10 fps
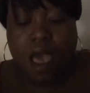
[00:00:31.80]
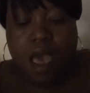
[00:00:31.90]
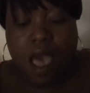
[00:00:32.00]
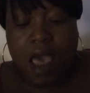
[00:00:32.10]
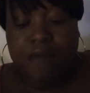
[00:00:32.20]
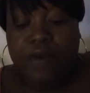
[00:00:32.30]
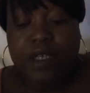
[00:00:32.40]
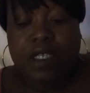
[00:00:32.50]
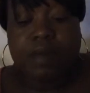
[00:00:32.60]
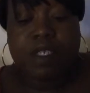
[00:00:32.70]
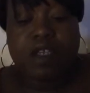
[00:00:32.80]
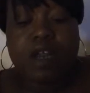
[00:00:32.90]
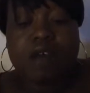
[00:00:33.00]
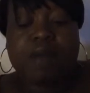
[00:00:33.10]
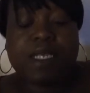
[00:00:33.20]
And first, let me
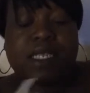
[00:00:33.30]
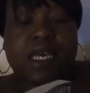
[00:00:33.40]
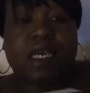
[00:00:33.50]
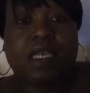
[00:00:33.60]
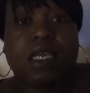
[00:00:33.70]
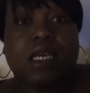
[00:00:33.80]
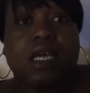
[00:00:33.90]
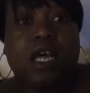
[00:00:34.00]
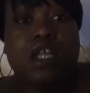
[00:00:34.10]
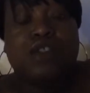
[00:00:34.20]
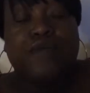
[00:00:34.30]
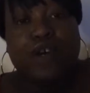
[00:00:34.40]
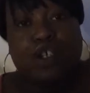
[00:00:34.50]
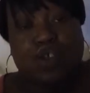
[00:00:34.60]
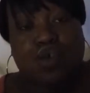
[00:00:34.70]
start off by saying the
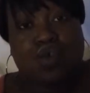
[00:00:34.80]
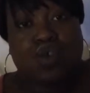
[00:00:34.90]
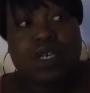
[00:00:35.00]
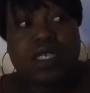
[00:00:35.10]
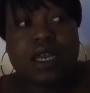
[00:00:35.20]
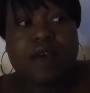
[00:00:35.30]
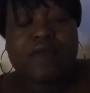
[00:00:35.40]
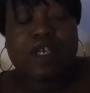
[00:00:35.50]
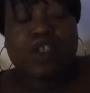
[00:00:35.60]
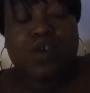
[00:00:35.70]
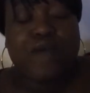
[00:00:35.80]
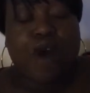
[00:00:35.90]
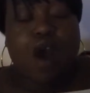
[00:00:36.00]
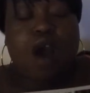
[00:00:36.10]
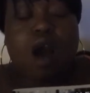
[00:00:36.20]
first two stories that I've read so
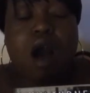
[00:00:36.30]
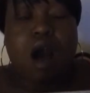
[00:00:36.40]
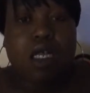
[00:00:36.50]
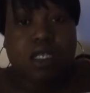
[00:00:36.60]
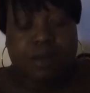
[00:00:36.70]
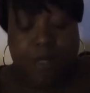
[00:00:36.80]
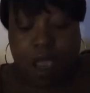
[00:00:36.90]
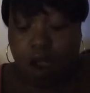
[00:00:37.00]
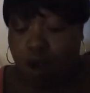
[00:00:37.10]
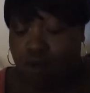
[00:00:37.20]
far are awesome. They are